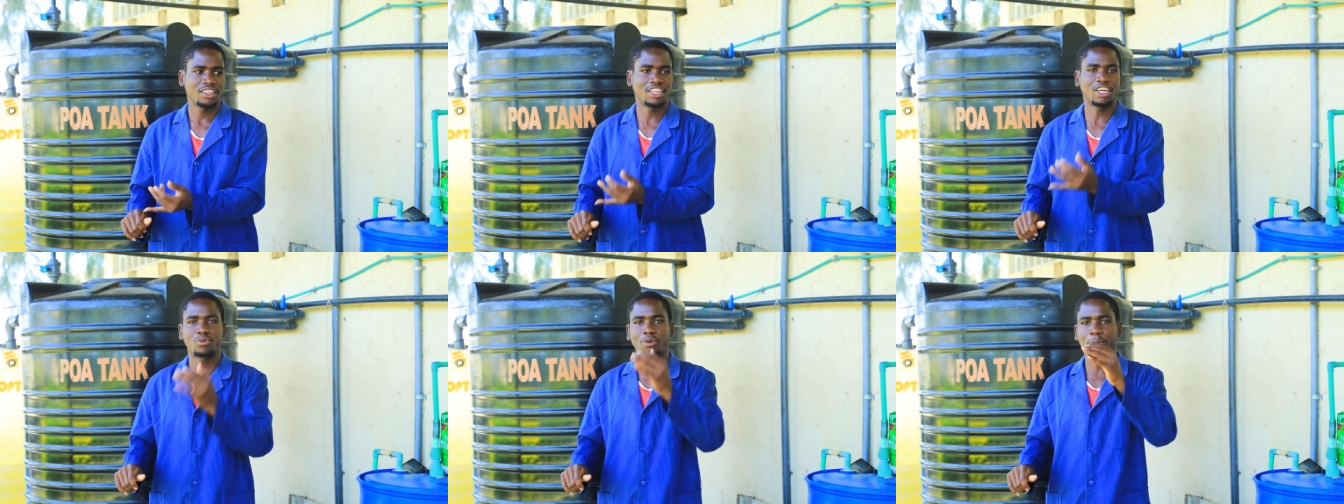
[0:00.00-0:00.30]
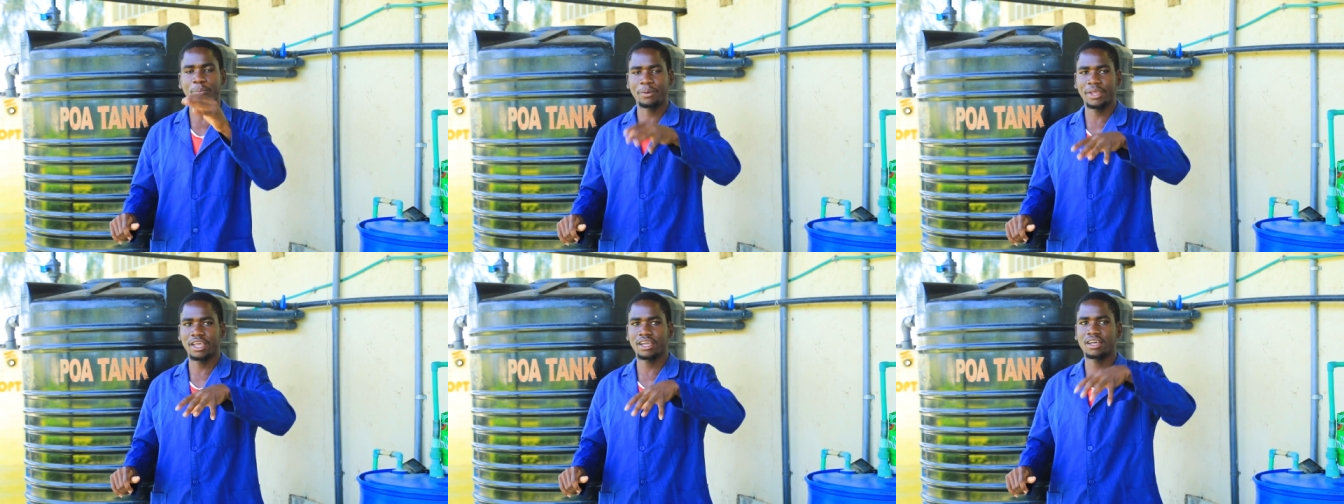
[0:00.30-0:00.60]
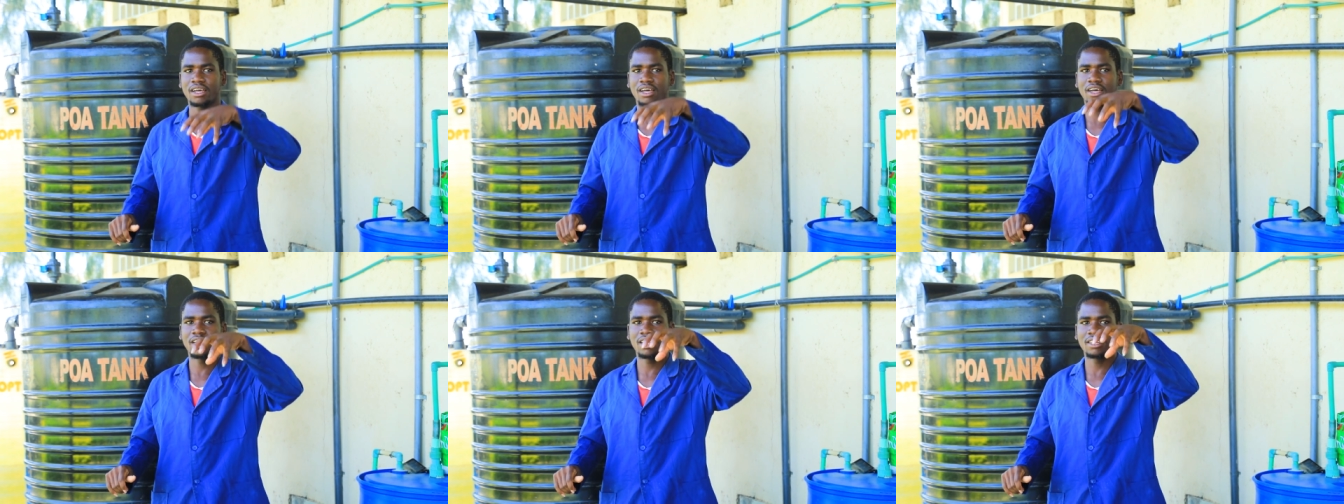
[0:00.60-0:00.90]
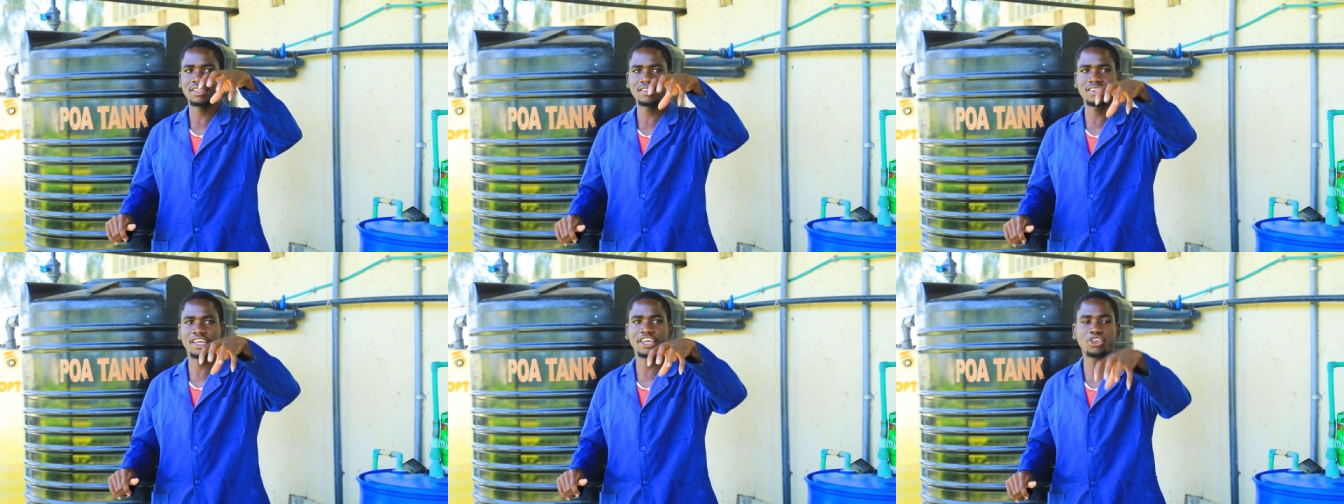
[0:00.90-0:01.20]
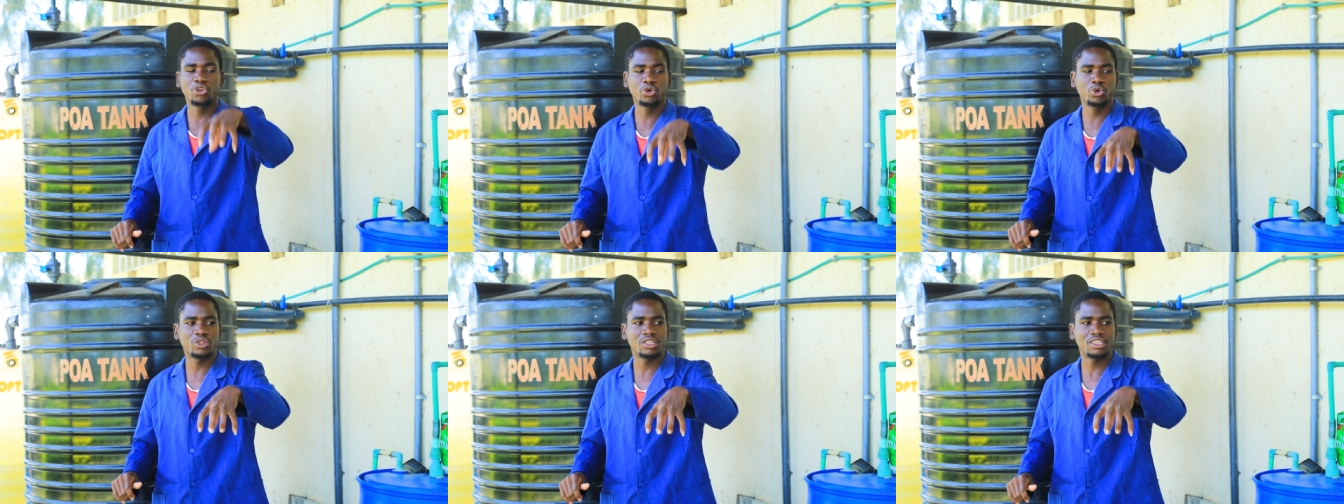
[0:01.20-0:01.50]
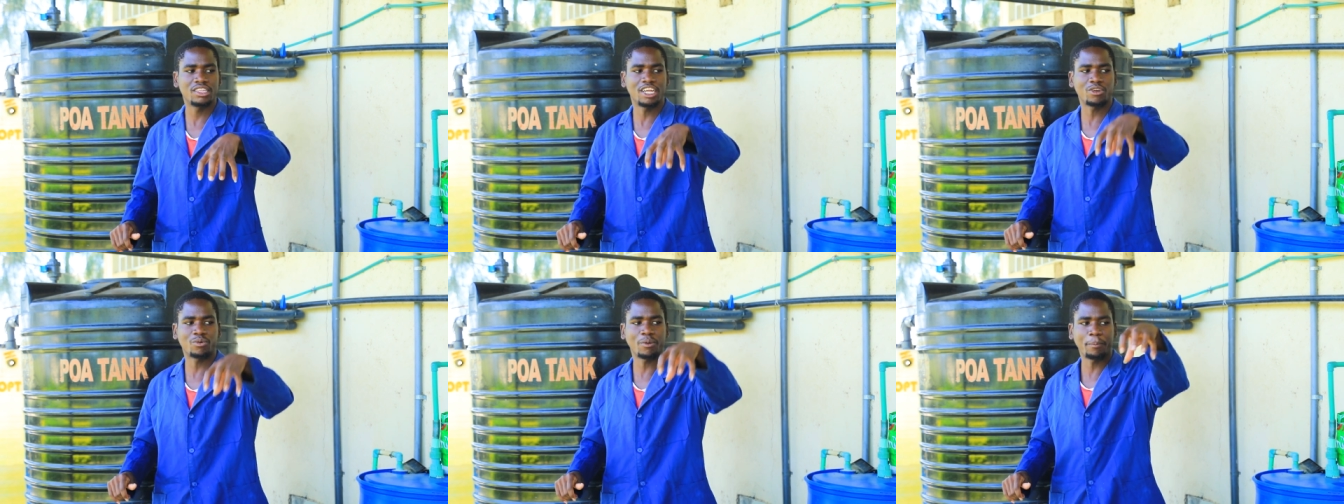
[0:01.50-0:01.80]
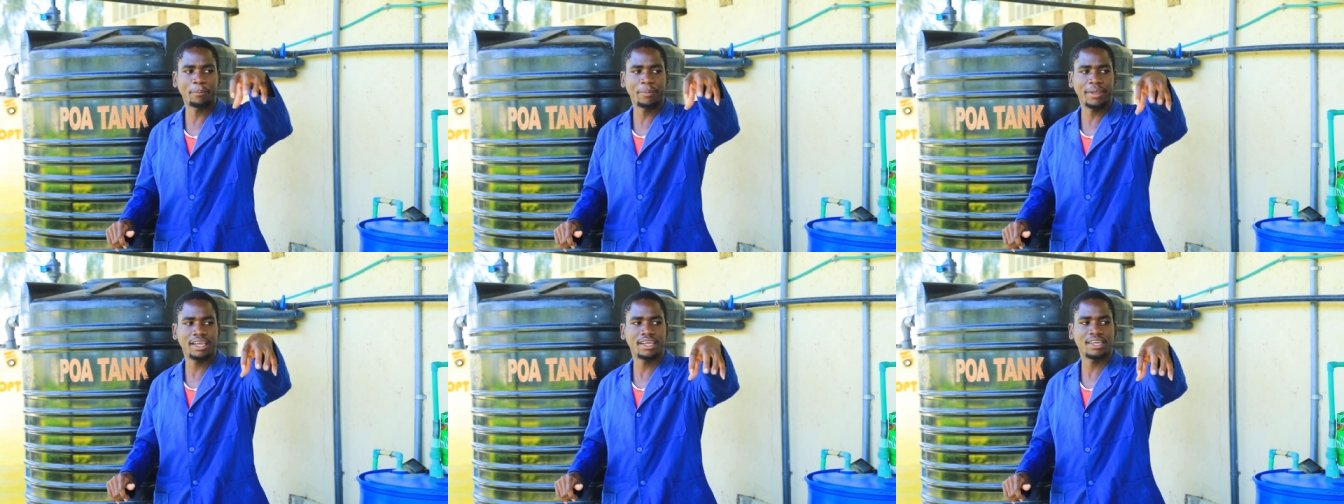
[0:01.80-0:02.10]
That we pick, these are youth that
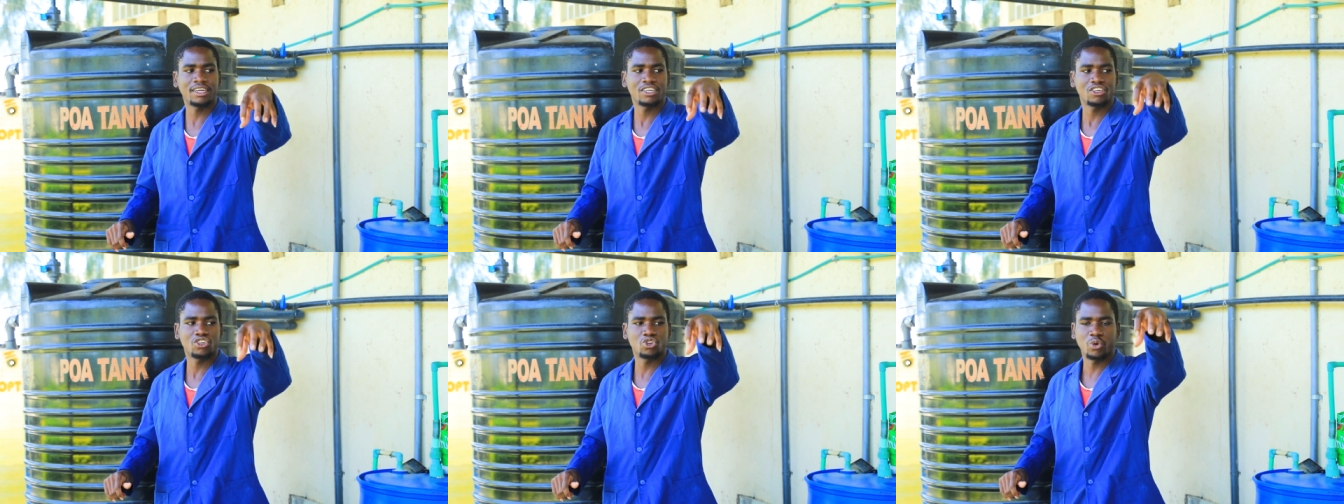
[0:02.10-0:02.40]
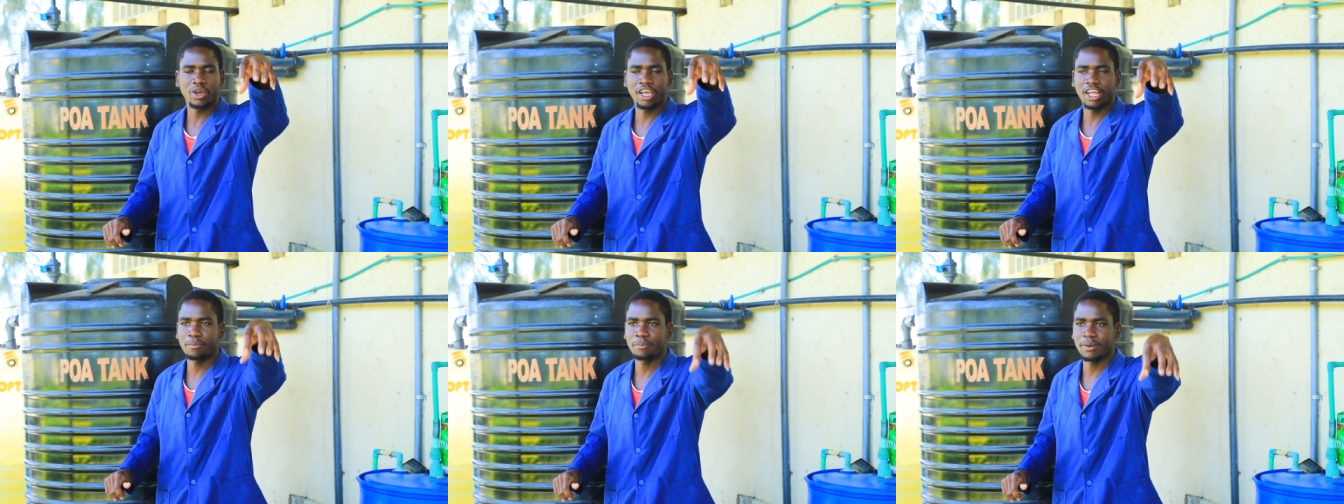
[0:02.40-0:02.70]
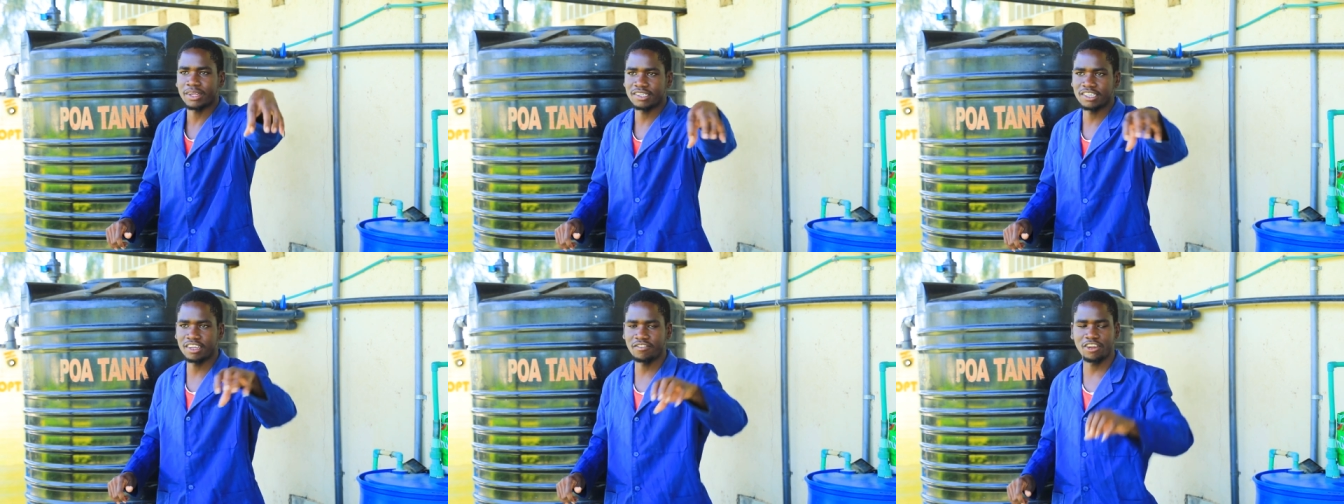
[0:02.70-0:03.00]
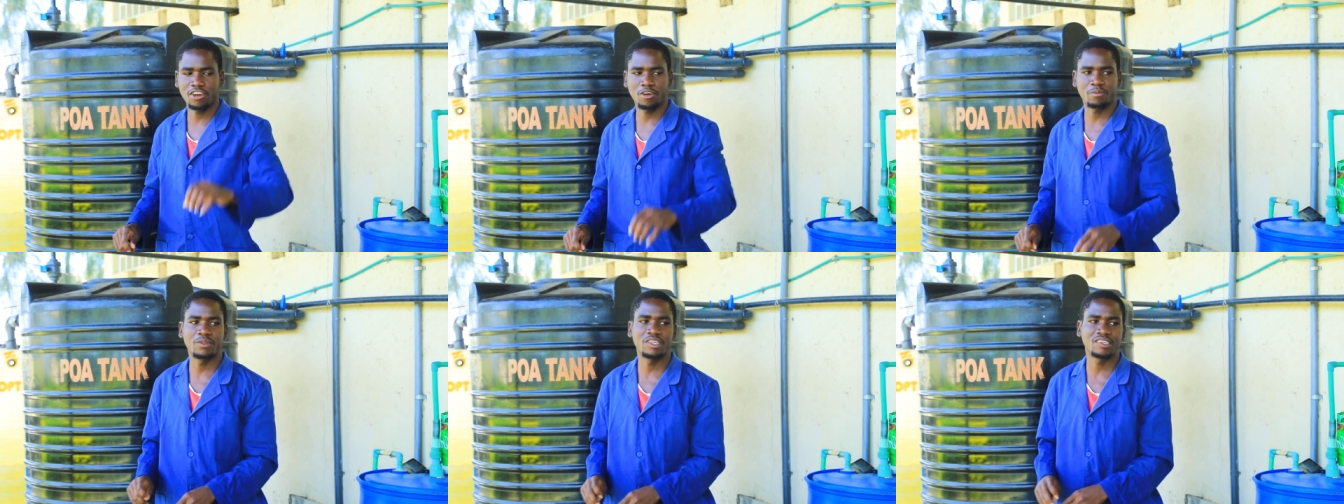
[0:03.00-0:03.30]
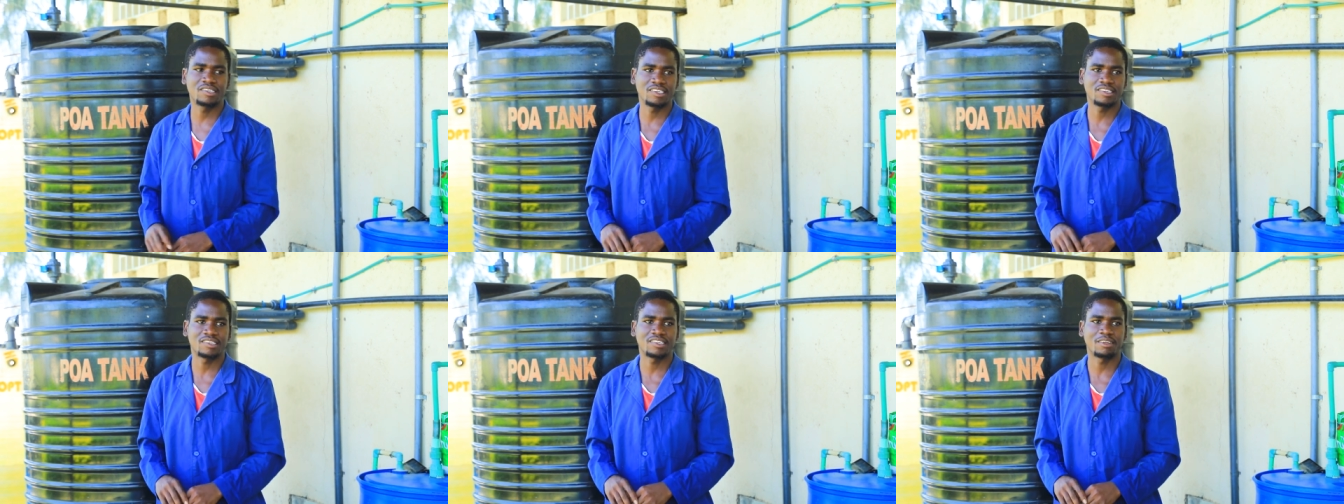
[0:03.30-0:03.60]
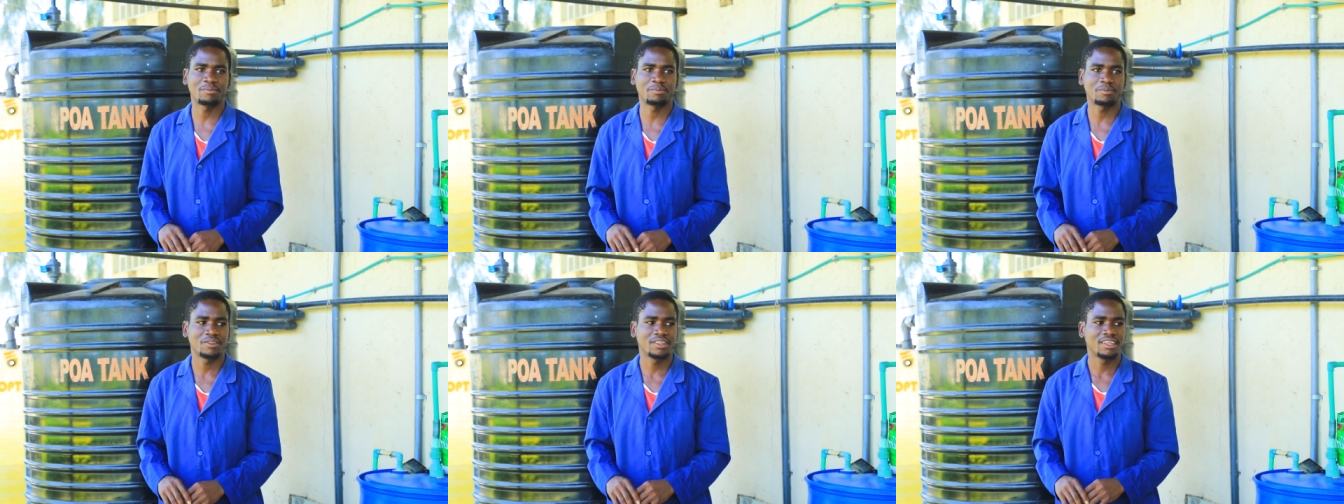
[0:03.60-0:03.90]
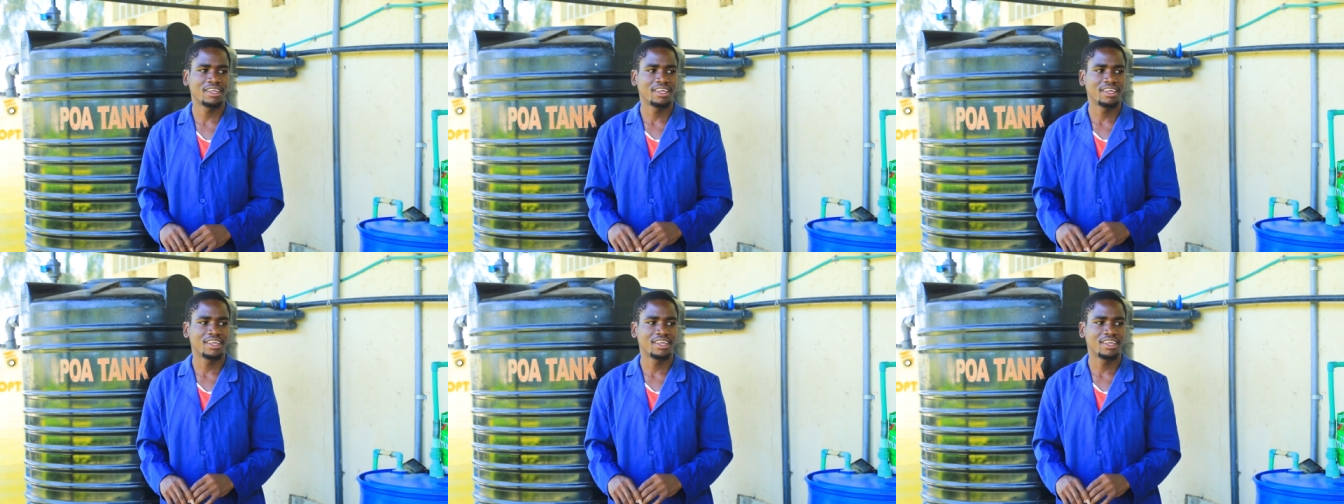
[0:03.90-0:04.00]
we pick to help us develop this system,